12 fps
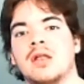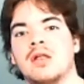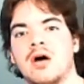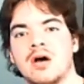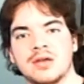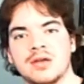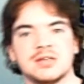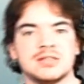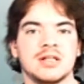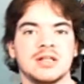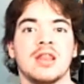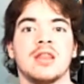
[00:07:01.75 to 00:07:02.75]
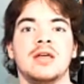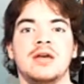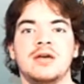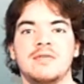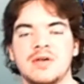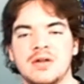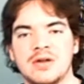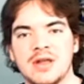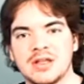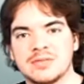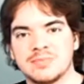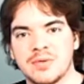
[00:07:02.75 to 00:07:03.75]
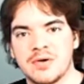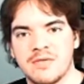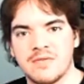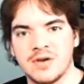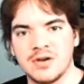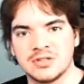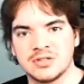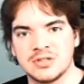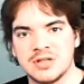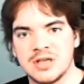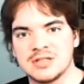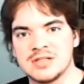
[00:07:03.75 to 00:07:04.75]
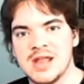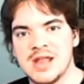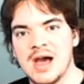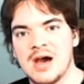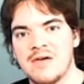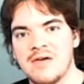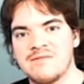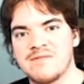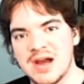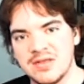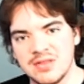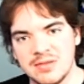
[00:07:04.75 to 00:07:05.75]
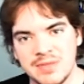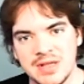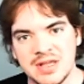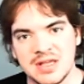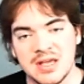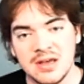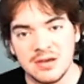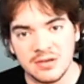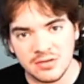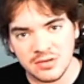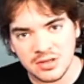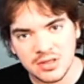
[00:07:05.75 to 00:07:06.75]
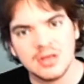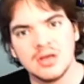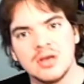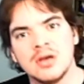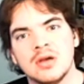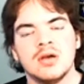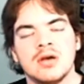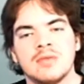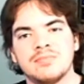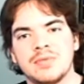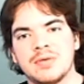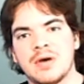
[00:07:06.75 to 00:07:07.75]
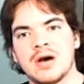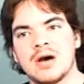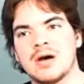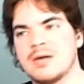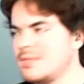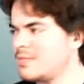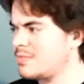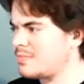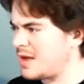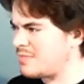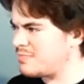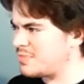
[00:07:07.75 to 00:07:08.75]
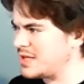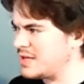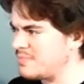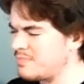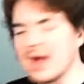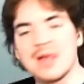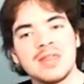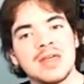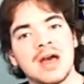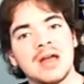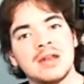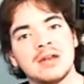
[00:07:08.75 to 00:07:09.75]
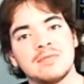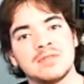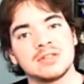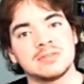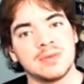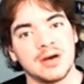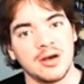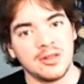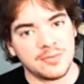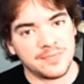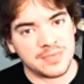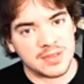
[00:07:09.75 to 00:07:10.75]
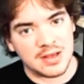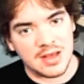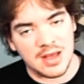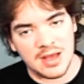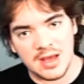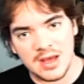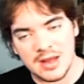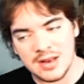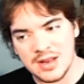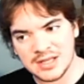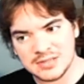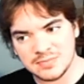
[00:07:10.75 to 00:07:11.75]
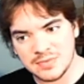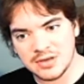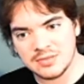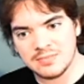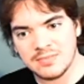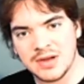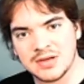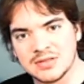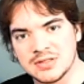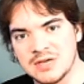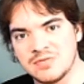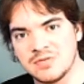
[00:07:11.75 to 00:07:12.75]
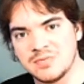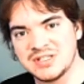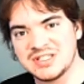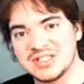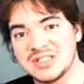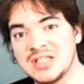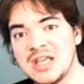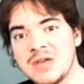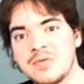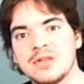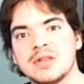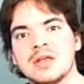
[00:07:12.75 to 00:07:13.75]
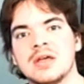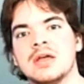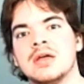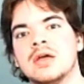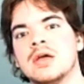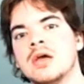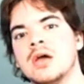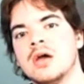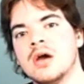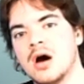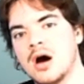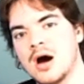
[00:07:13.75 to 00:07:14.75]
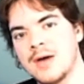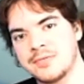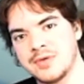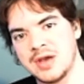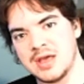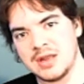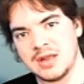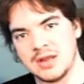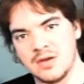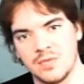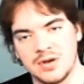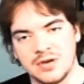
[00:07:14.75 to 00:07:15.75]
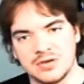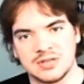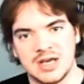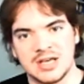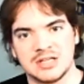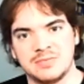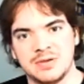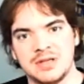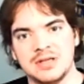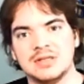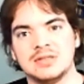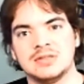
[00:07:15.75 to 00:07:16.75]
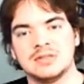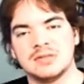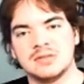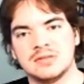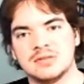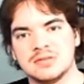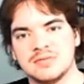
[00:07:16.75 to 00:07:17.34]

be the longest lived Internet Explorer version is now finally being killed. I believe by the end of this month, and next month Microsoft will be secretly upgrading Windows XP,